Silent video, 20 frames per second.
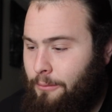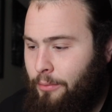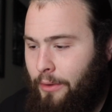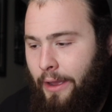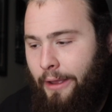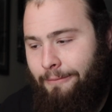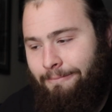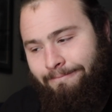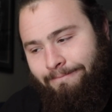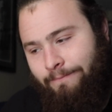
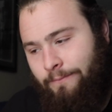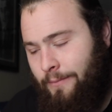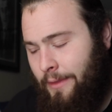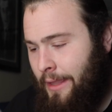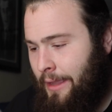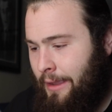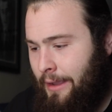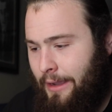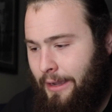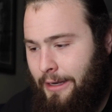But
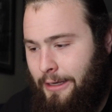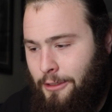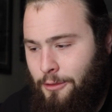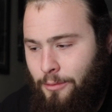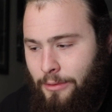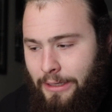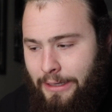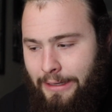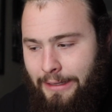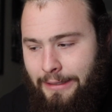it is
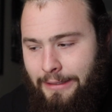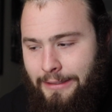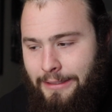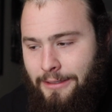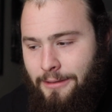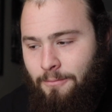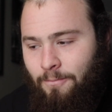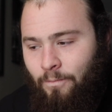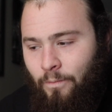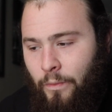what it
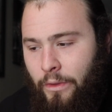is.